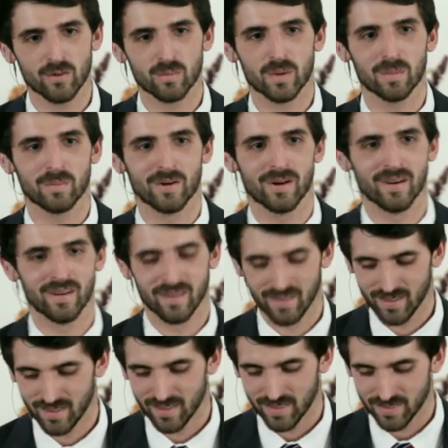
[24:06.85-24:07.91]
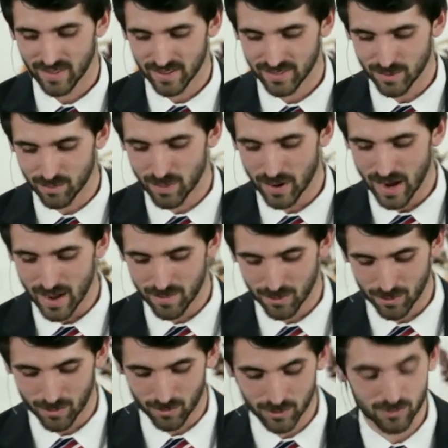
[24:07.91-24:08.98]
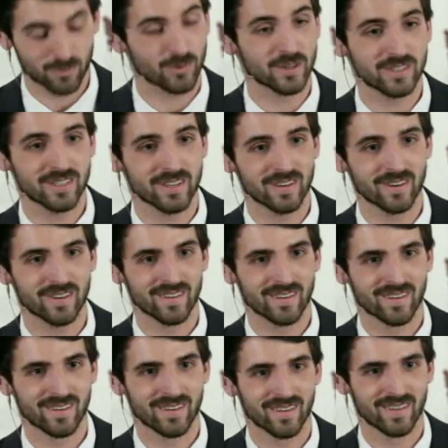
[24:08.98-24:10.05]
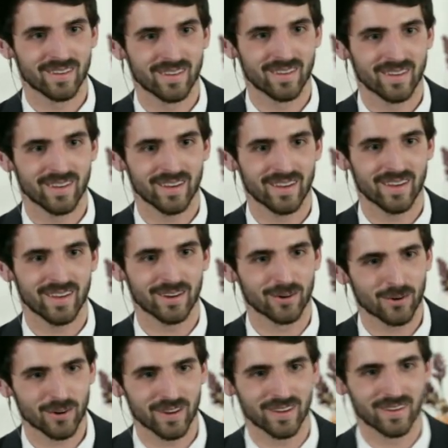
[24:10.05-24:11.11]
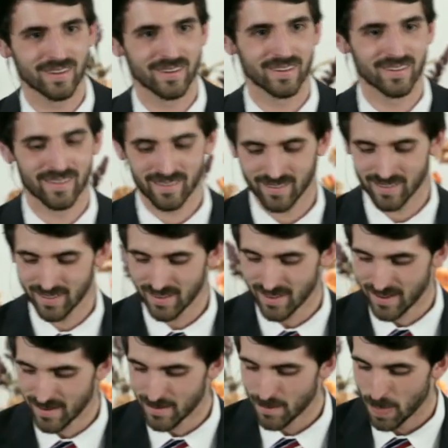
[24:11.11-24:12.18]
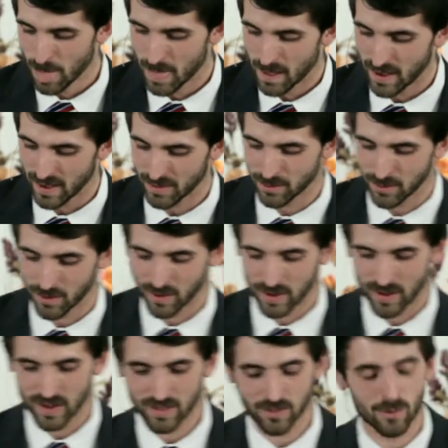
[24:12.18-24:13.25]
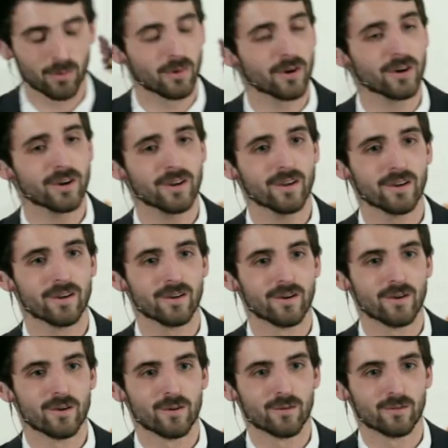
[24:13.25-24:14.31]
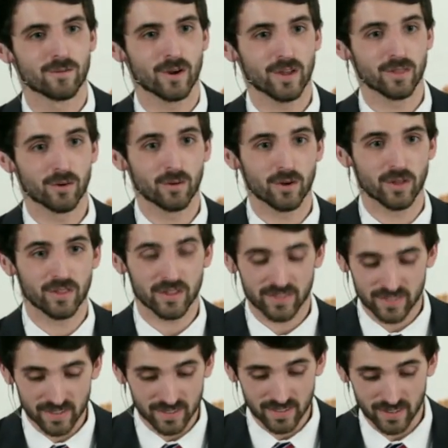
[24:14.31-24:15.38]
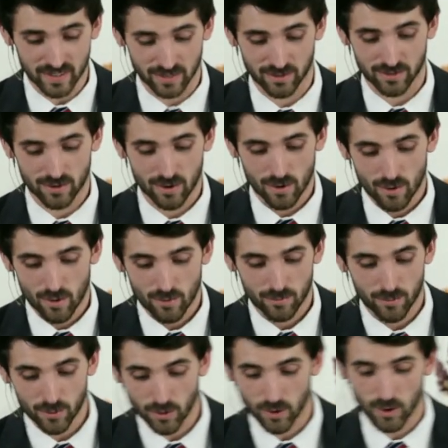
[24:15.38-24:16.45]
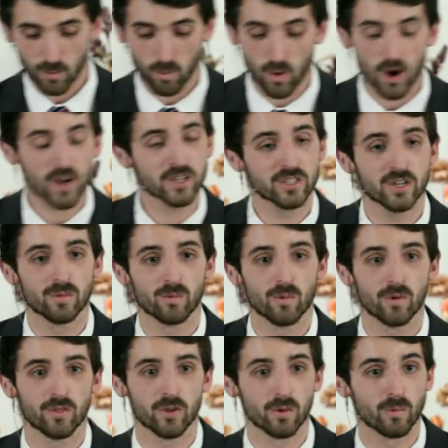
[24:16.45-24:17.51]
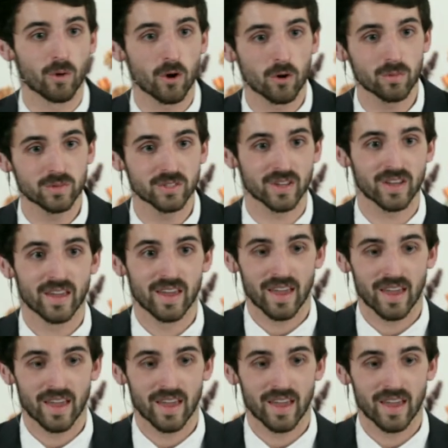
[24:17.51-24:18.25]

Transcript: to remember that the Bible was written in Greek. And the, and the word, and the, the sentence for washed in their robes